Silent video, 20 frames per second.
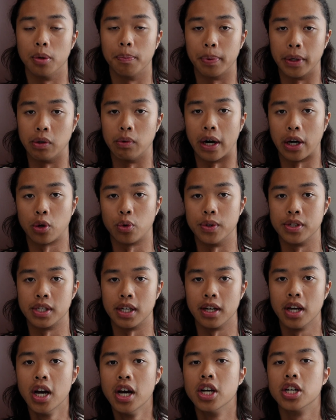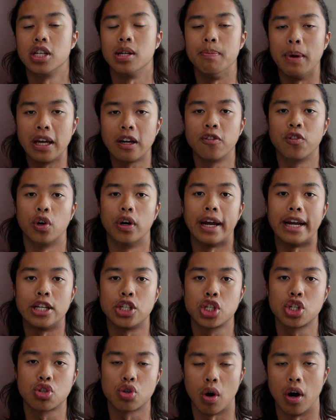your prerequisite to make for a
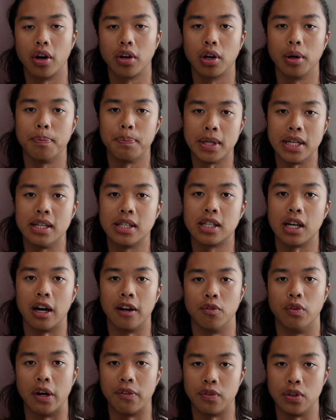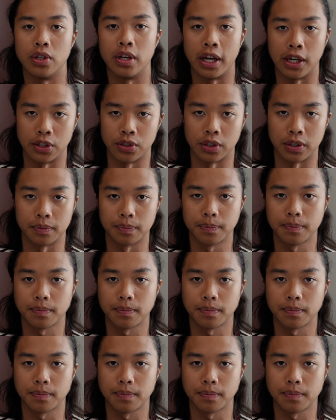stronger piece of refutation.